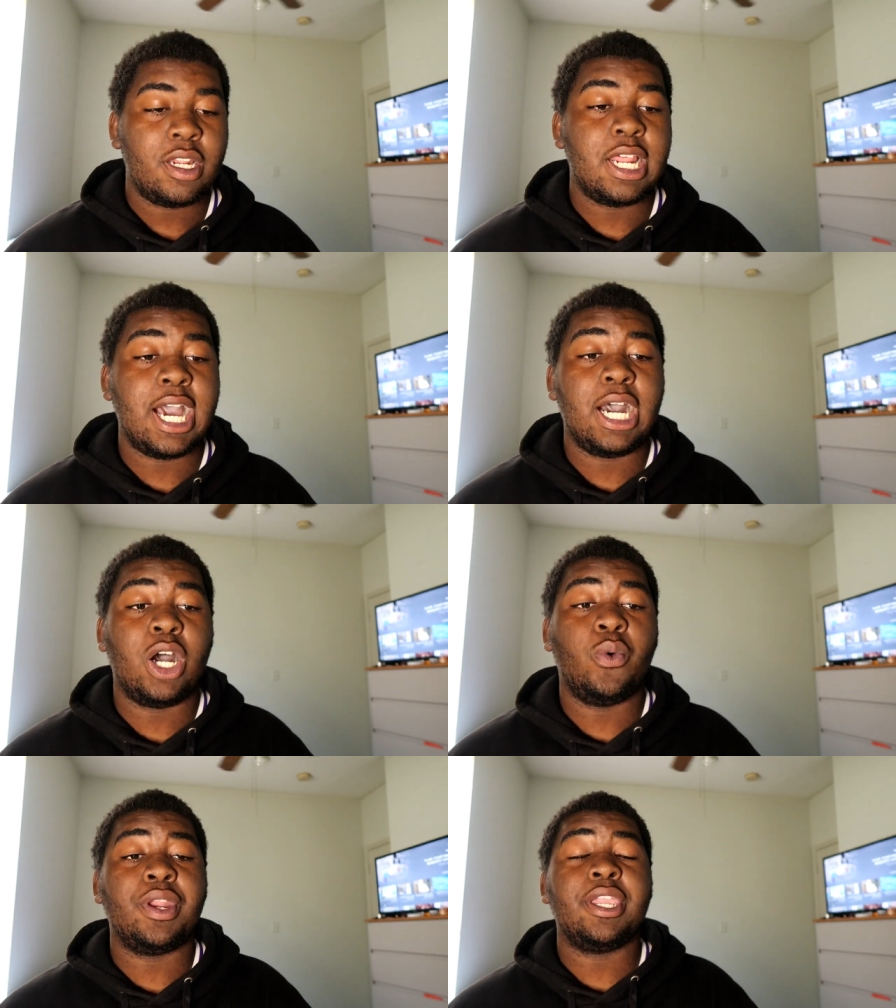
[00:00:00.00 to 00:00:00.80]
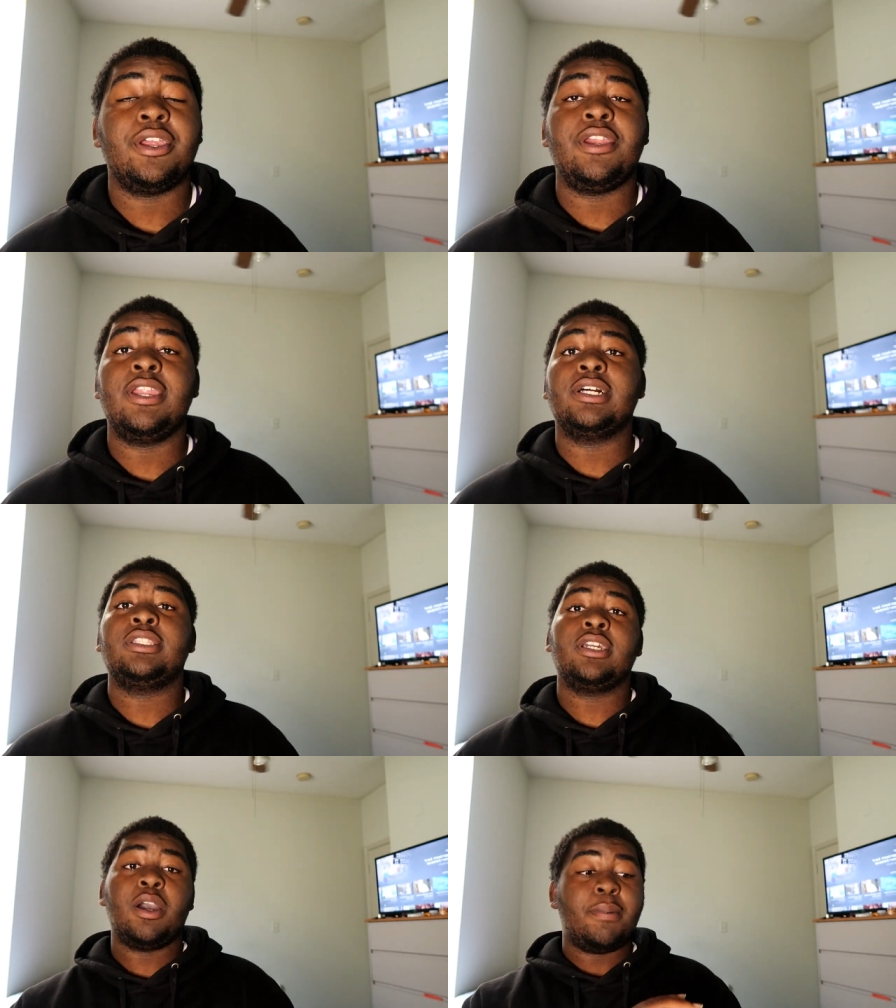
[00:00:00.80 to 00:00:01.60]
Now I don't want to hear
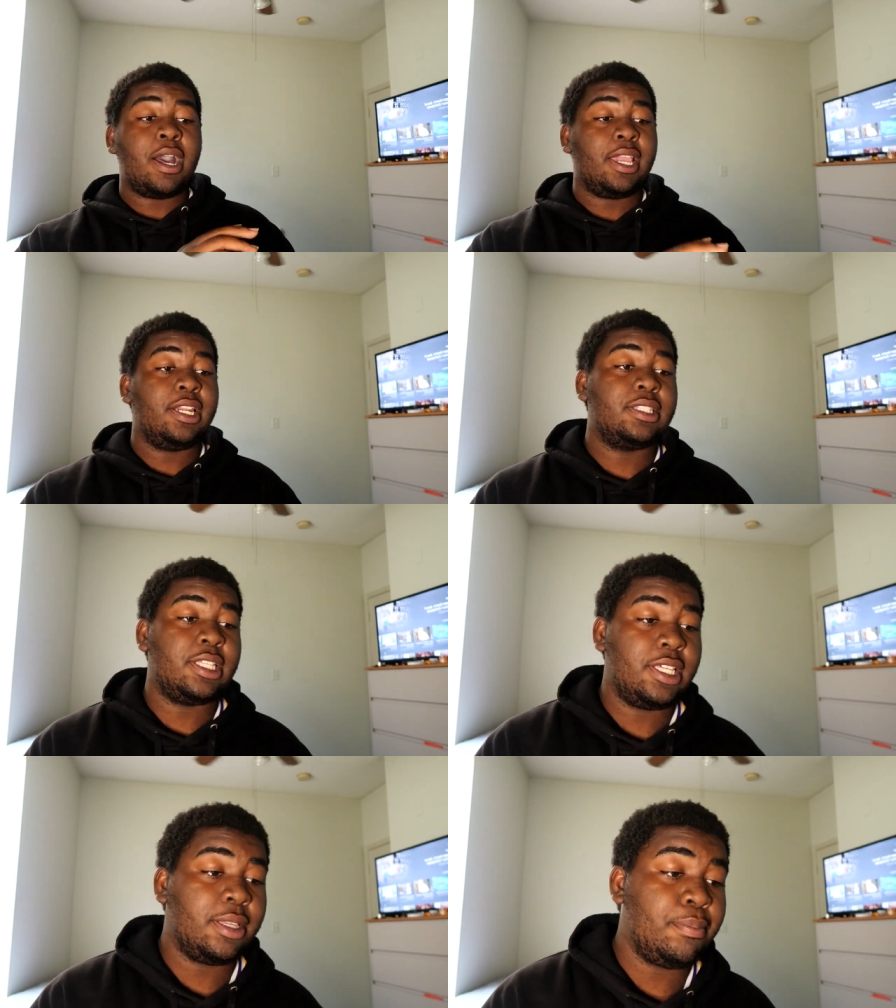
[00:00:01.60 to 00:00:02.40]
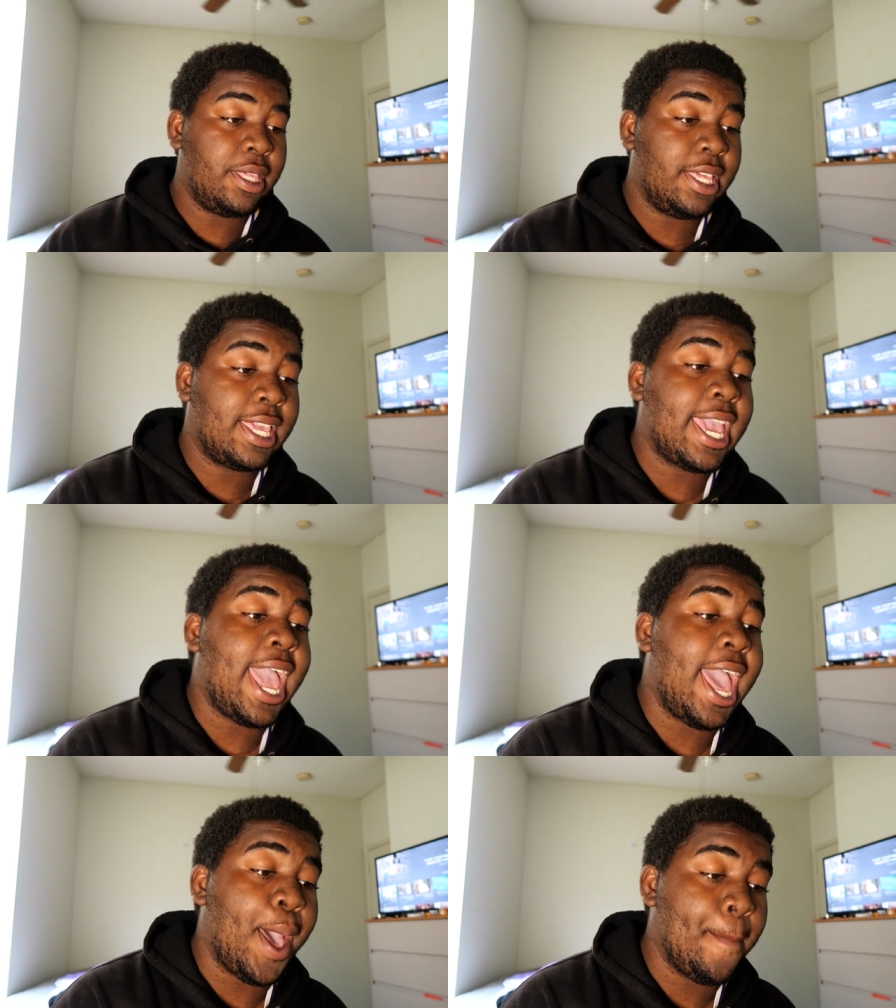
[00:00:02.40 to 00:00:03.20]
nothing about anything being
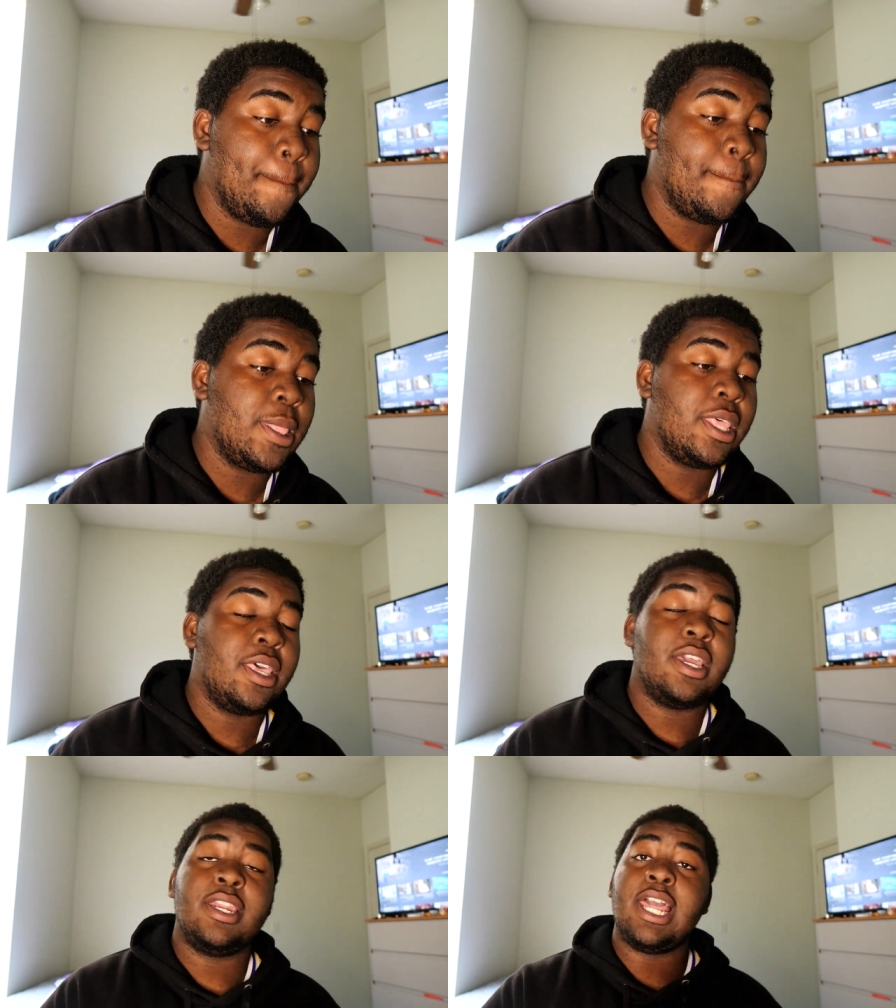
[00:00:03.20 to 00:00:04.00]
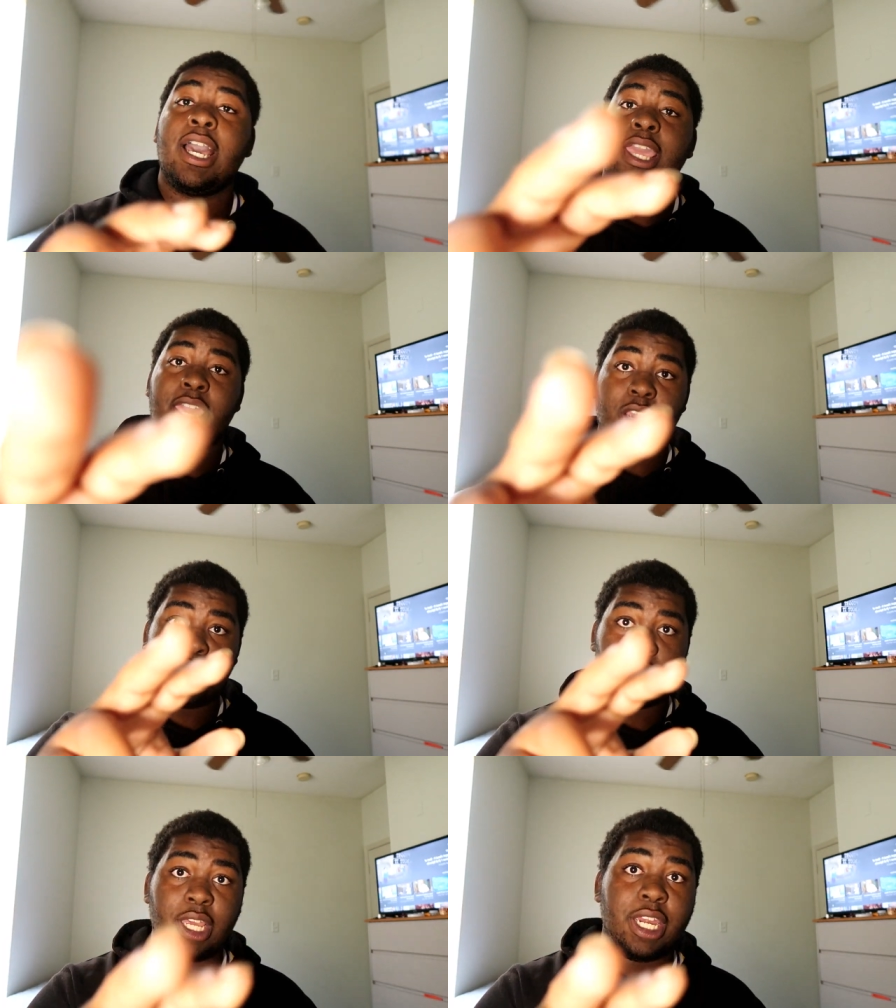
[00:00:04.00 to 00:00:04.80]
capped. Now
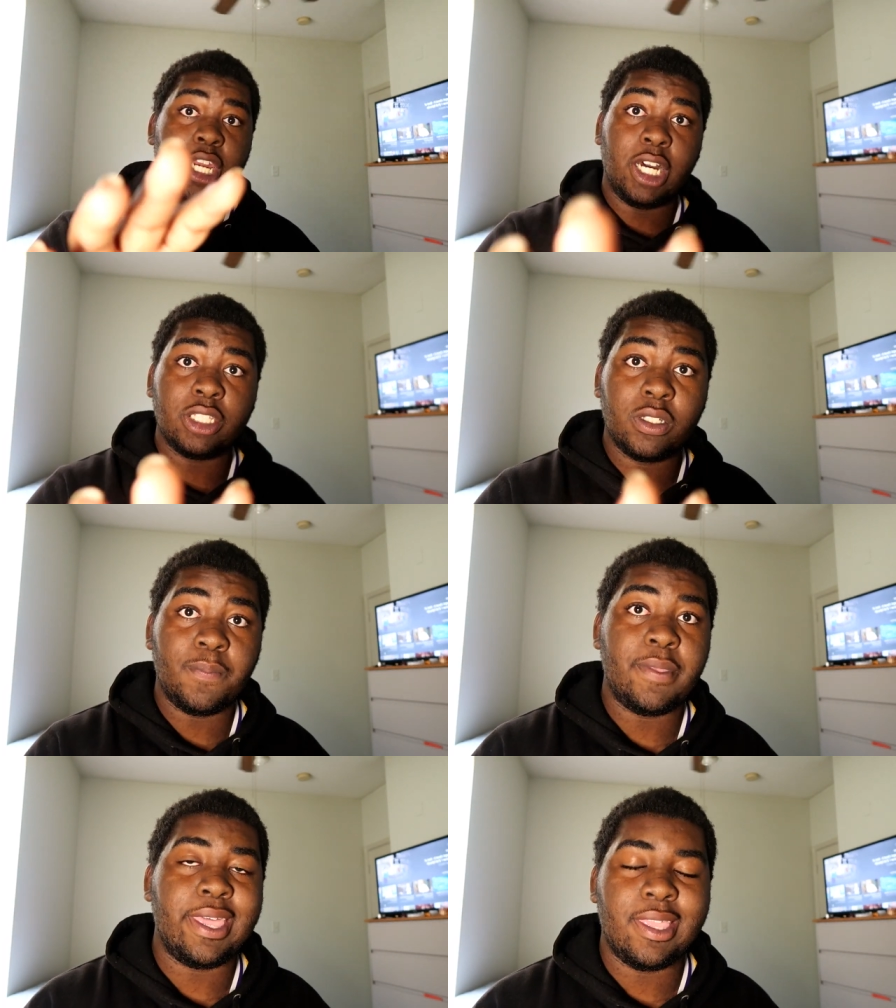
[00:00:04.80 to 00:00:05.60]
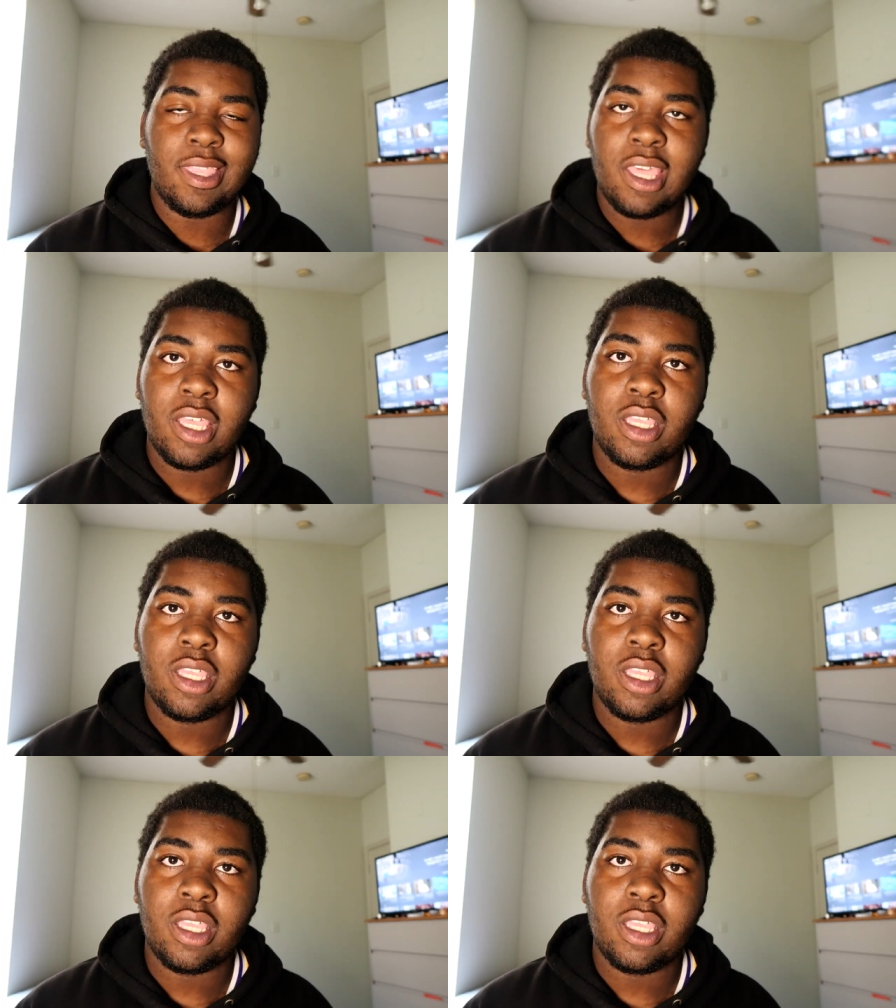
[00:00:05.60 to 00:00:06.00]
here's another, I